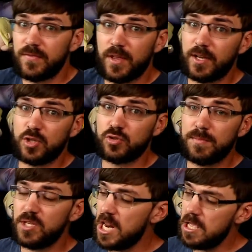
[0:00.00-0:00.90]
If you like
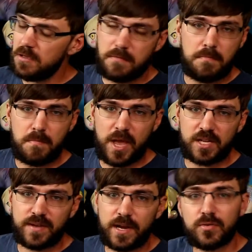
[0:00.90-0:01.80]
extreme shading,
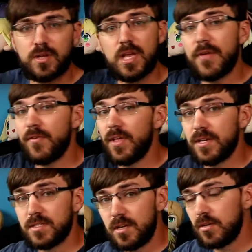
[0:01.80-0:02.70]
Max Factory. If you
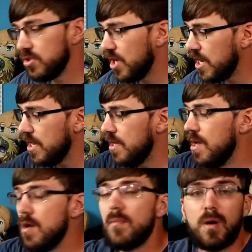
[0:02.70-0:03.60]
like subtle shading,
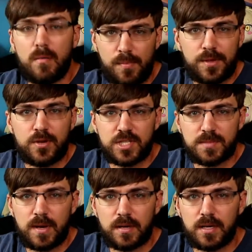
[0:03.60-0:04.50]
probably Good
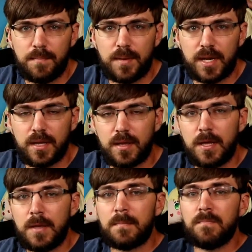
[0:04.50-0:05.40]
Small Company.
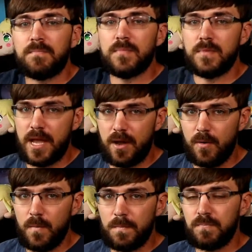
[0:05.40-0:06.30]
Now,
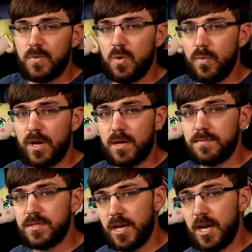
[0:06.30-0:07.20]
when it
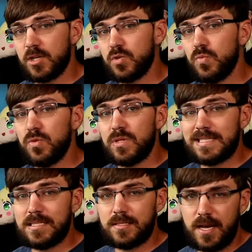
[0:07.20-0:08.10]
comes to the actual
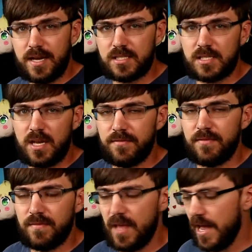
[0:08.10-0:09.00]
size of the
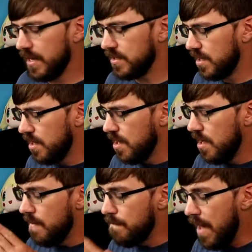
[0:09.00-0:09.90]
flags,
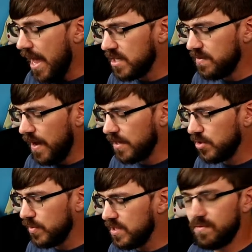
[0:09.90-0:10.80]
Max
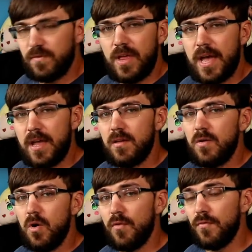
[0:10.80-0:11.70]
Factory's flag
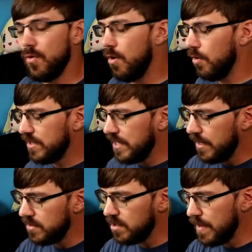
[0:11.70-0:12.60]
overall
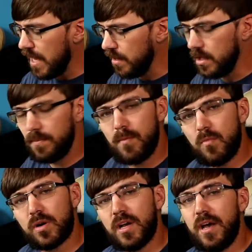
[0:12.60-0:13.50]
tends to be a little bit
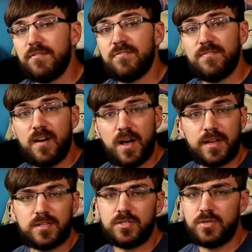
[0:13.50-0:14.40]
more
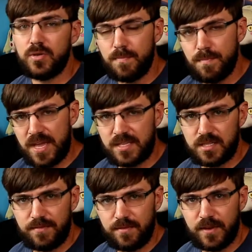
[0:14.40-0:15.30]
confined to the base
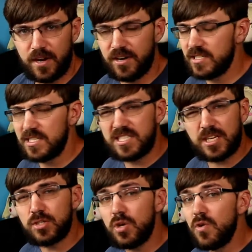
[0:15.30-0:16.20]
of the figure. It doesn't
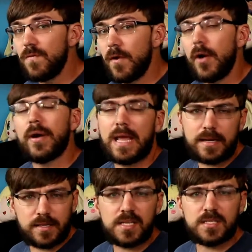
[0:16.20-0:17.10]
stick too far out.
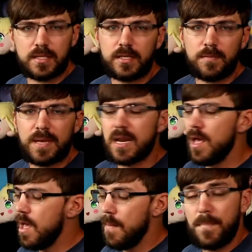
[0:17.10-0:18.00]
It does a little bit,
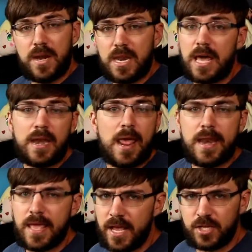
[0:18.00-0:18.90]
but not in
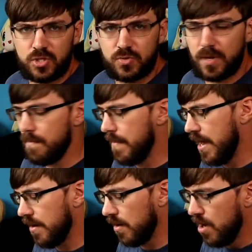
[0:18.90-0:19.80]
any extreme
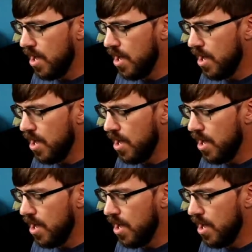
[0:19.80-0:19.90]
manner.